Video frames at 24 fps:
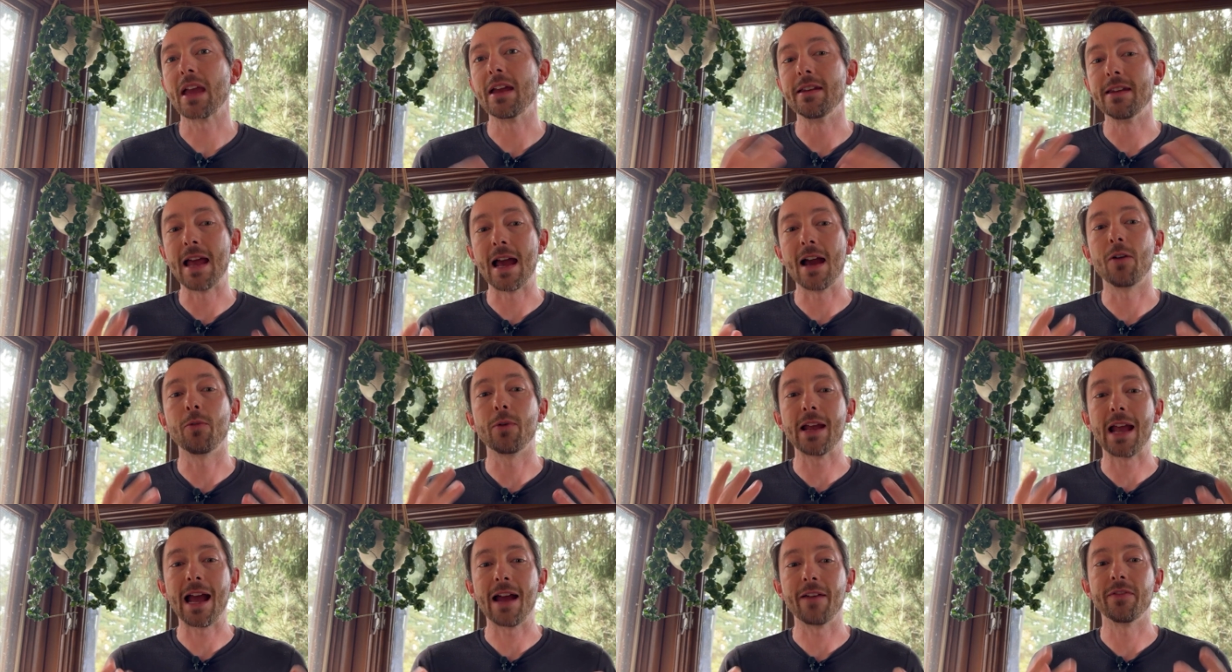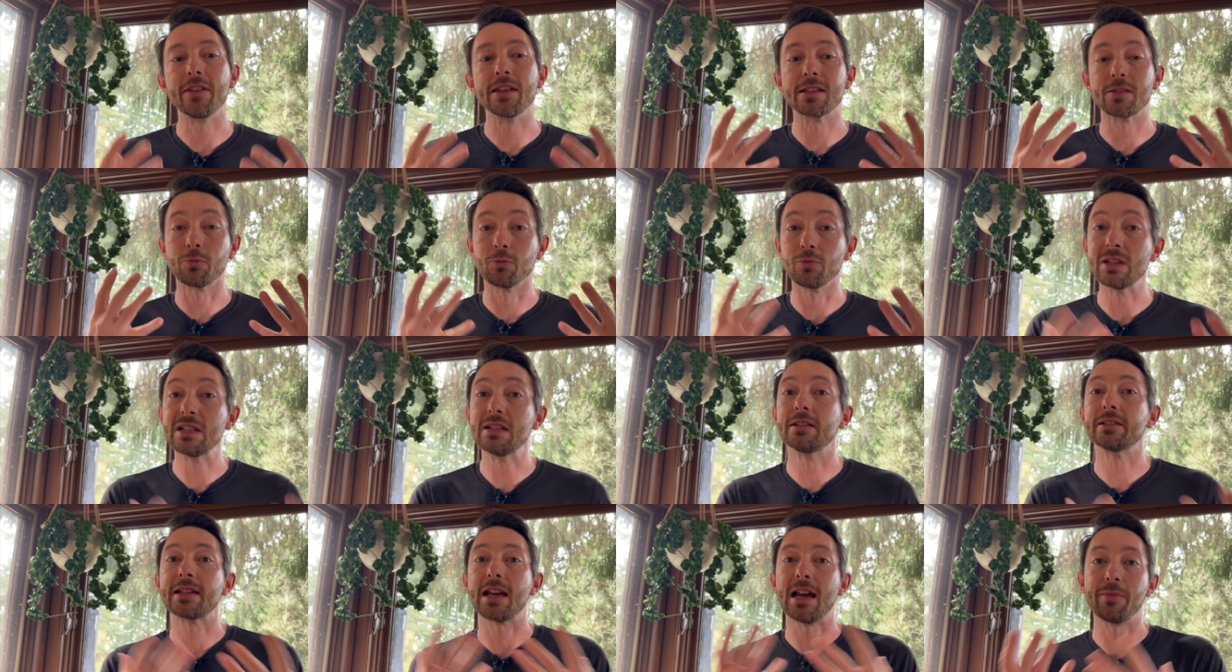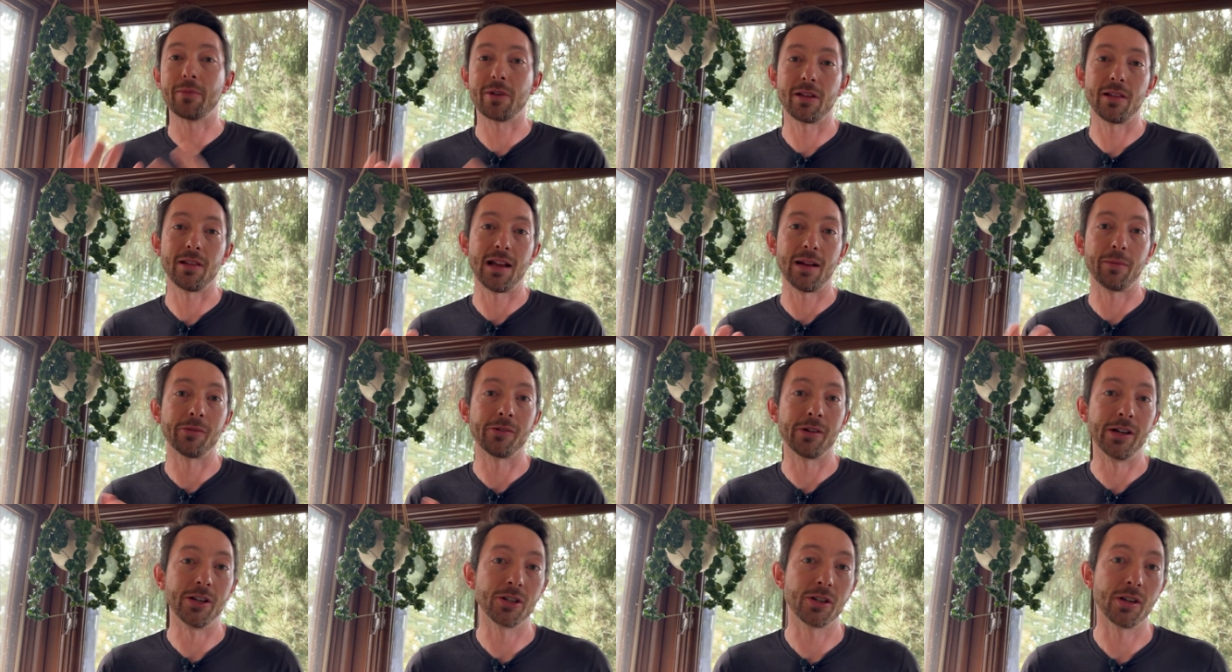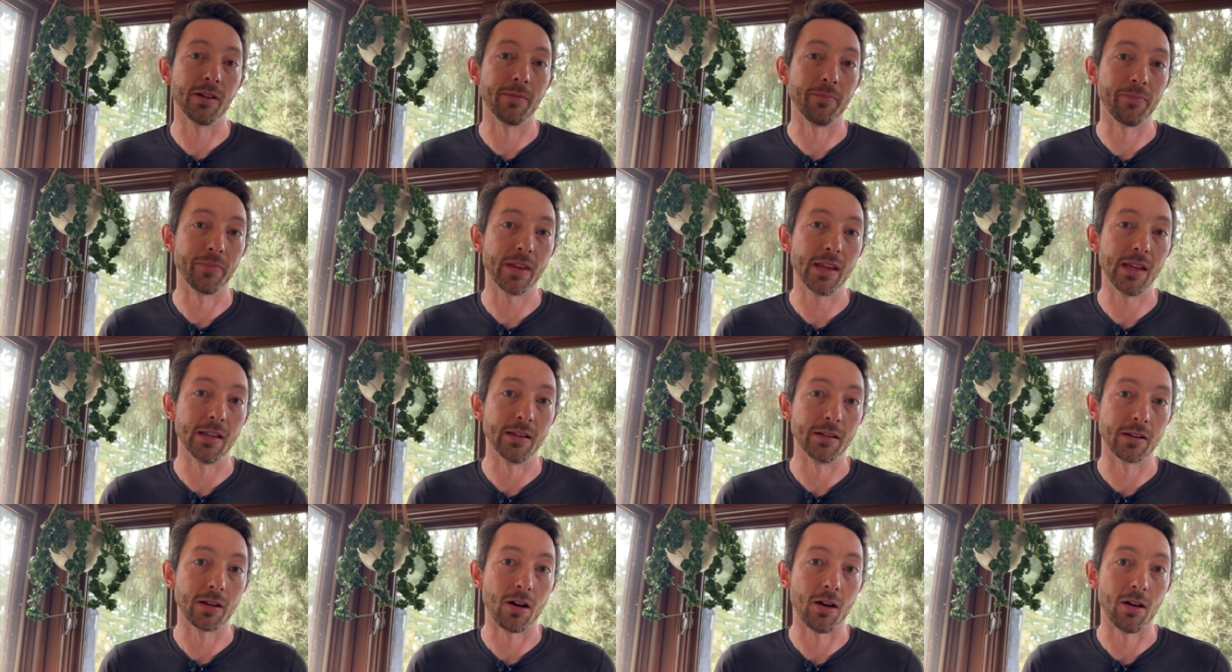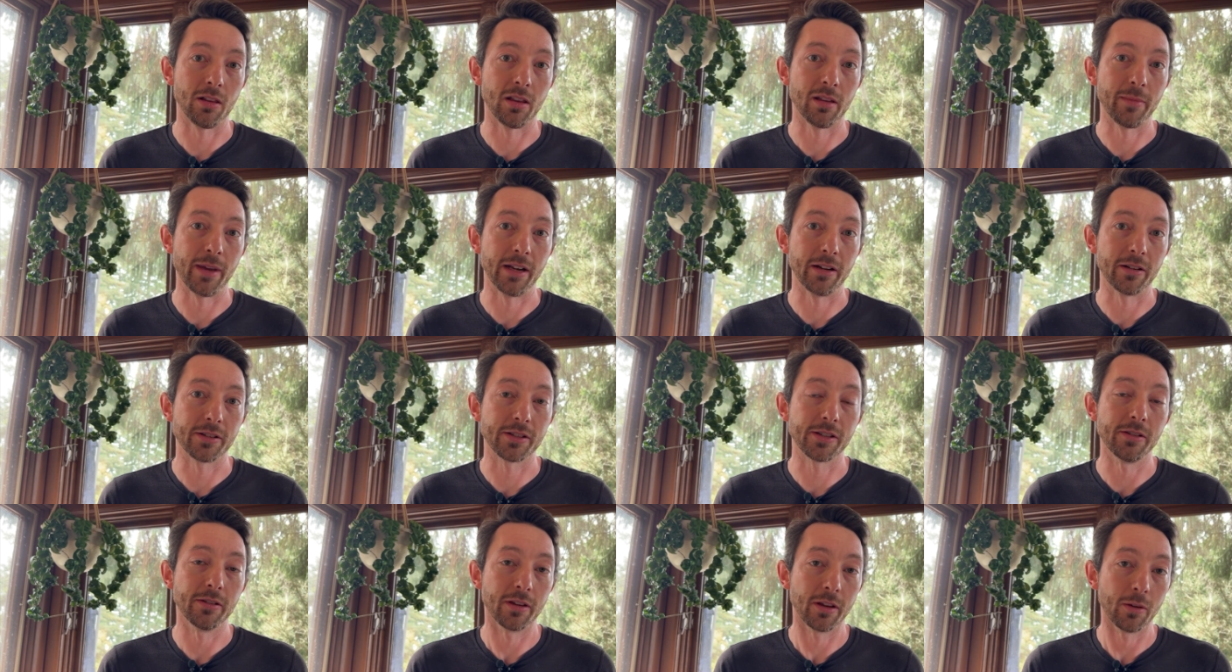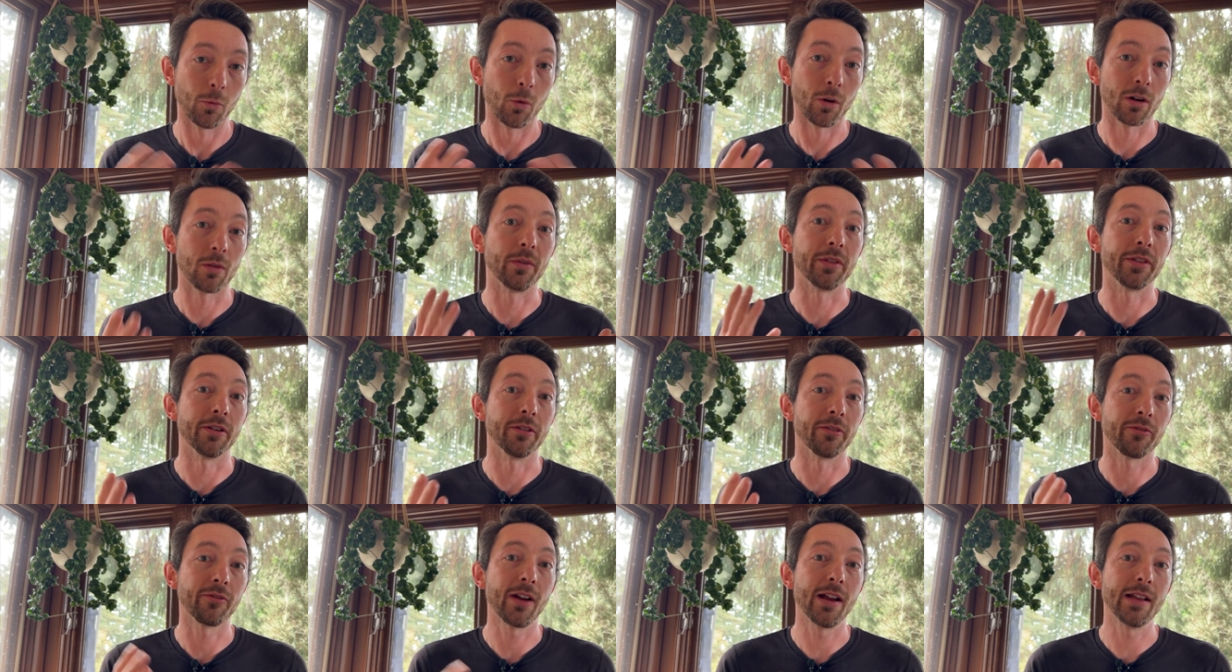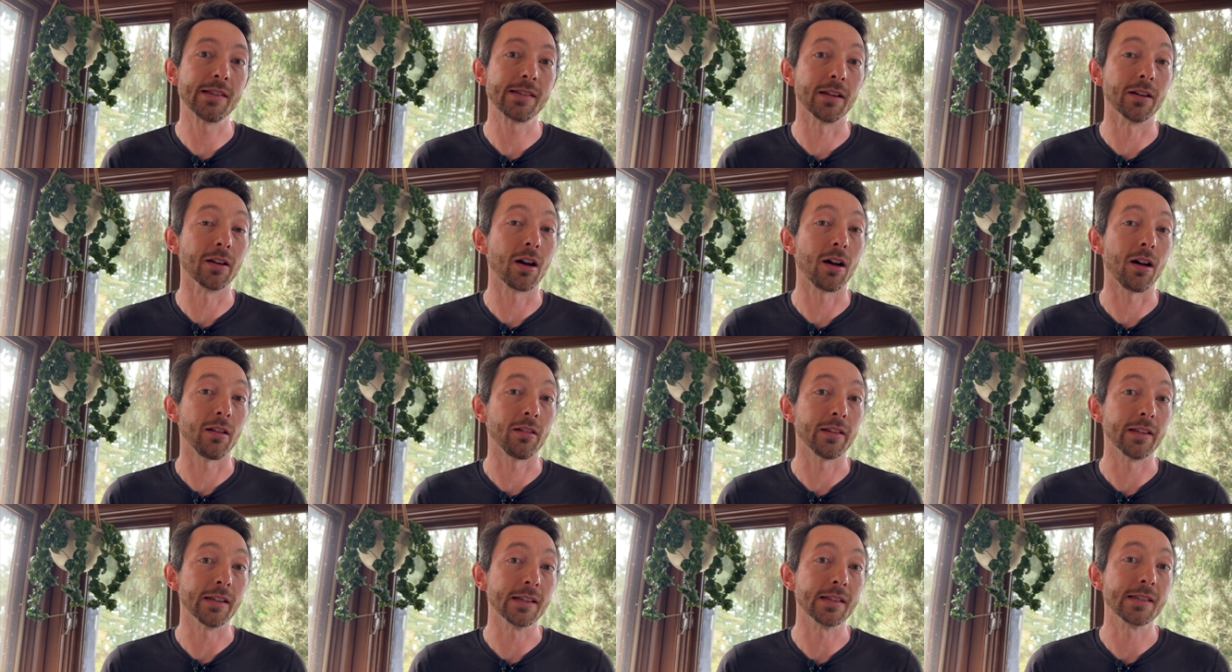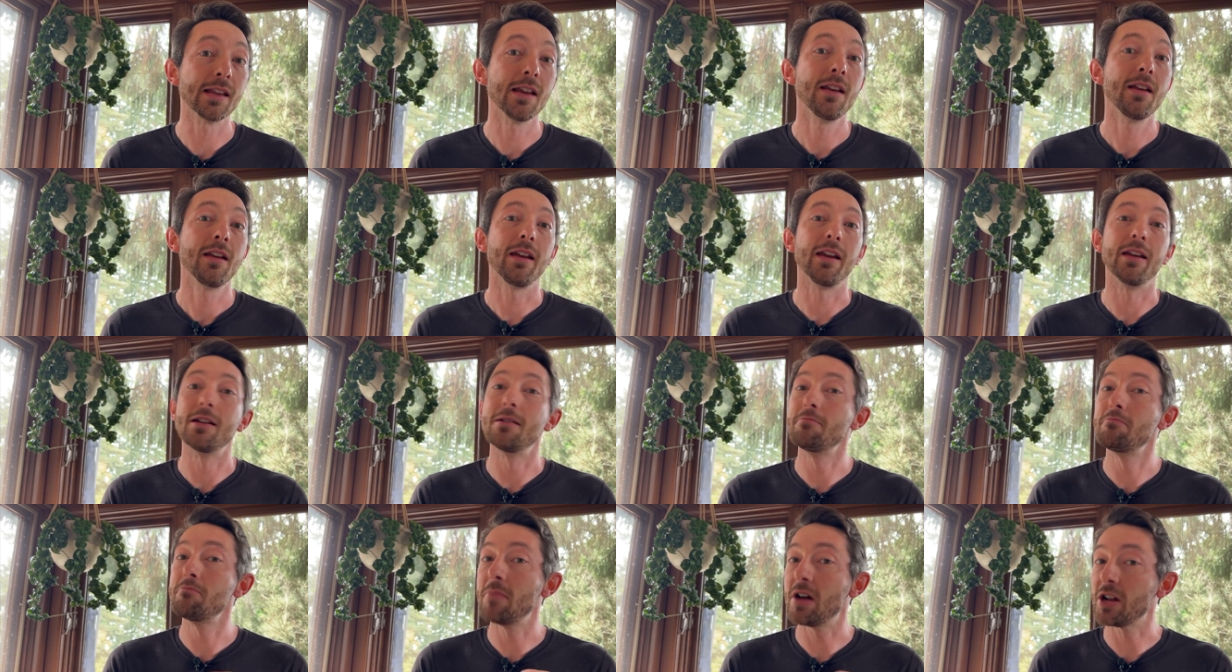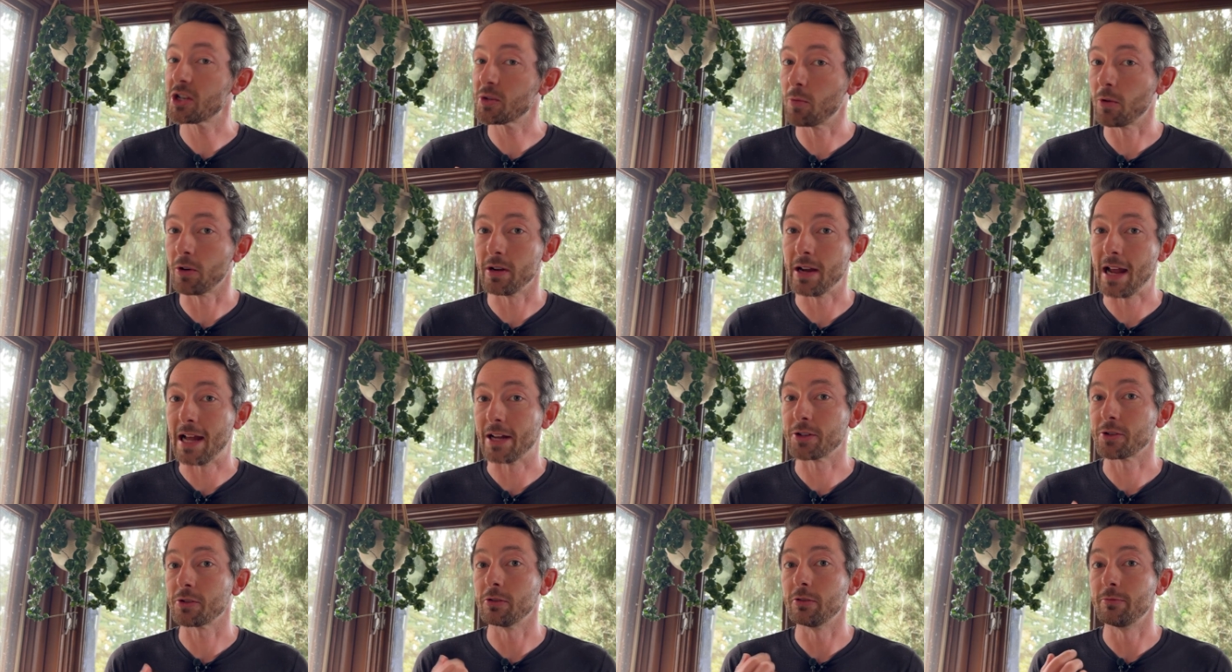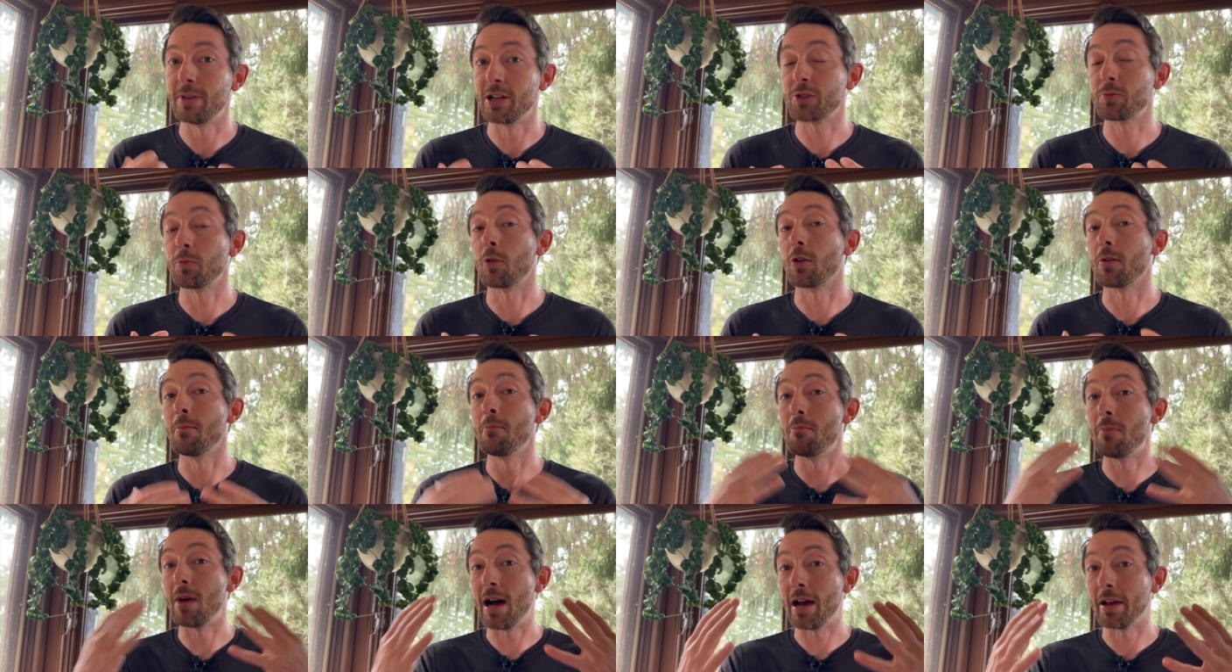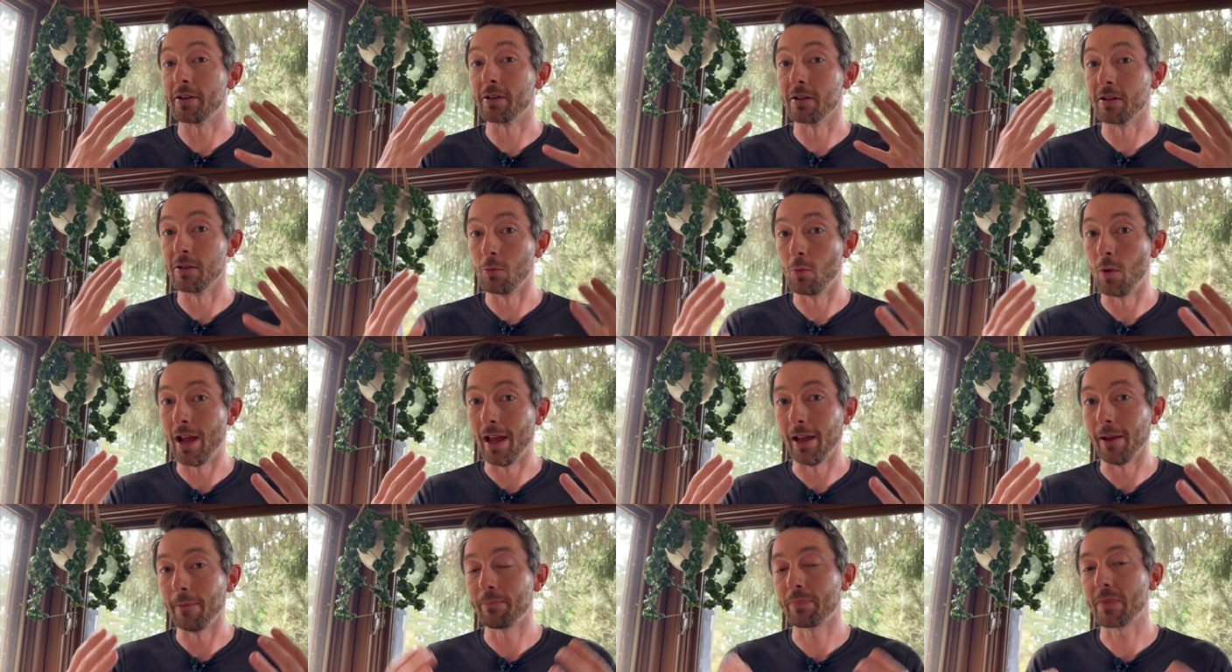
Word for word: and now we have this real-time collaboration in Collimator, so you can work with your friends and colleagues in a much more natural, much more modern way.